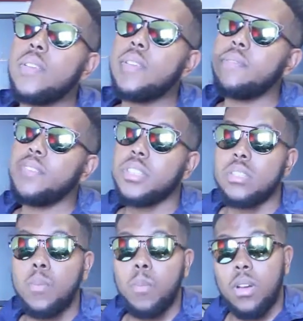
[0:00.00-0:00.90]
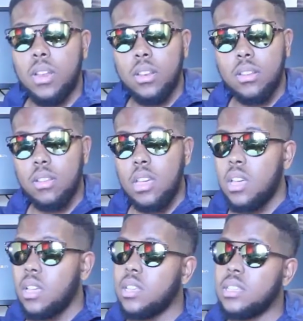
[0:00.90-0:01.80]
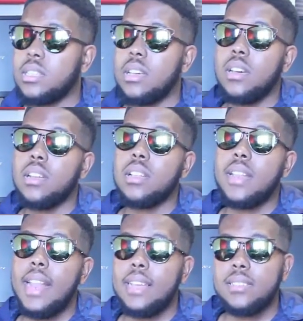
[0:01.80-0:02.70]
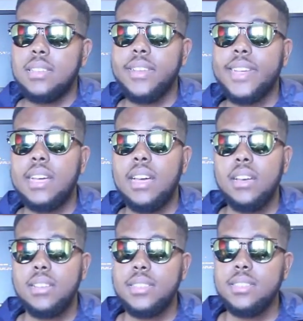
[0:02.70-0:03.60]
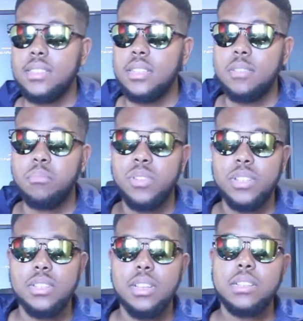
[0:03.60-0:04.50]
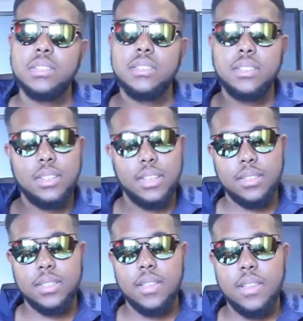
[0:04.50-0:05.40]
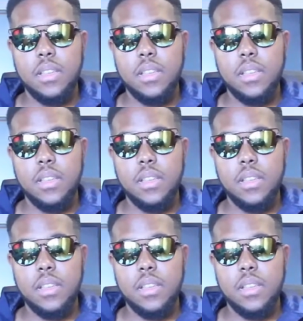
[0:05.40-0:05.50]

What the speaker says: efficient one is the classic CD printed disc.